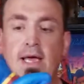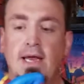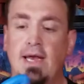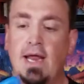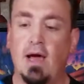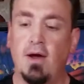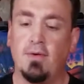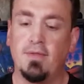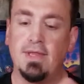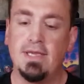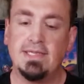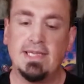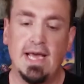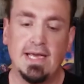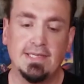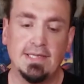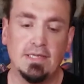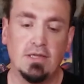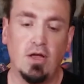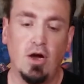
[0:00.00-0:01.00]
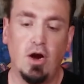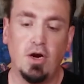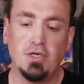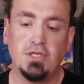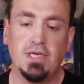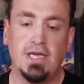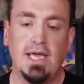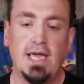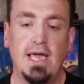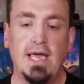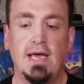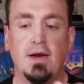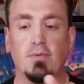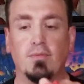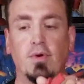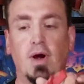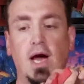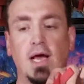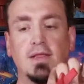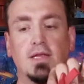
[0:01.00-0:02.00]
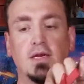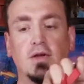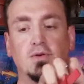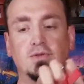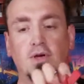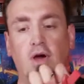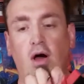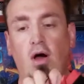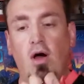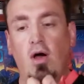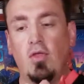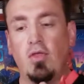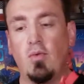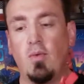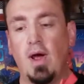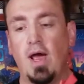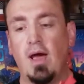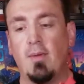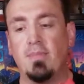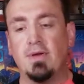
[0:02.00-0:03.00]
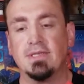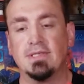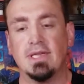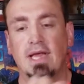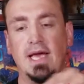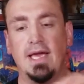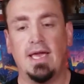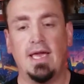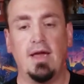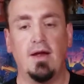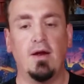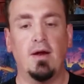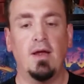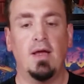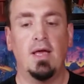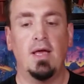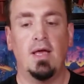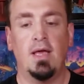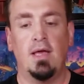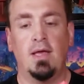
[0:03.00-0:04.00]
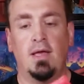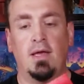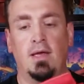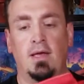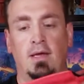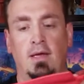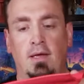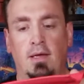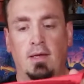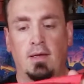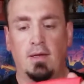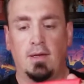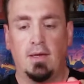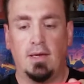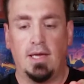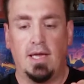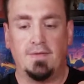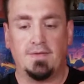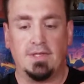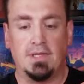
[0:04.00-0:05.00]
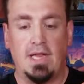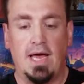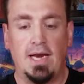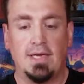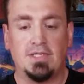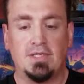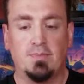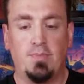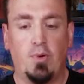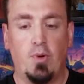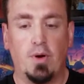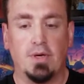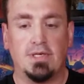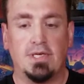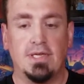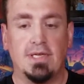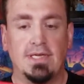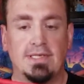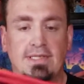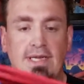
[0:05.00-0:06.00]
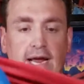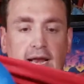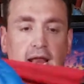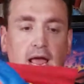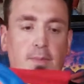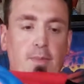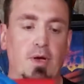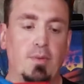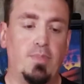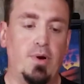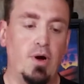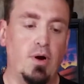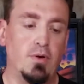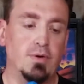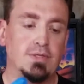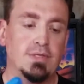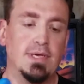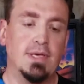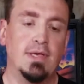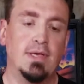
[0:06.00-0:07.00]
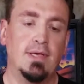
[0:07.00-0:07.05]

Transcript: Now, this has a large key and a rod that goes all the way up his leg here. Gives a lot of support to this dynamic pose.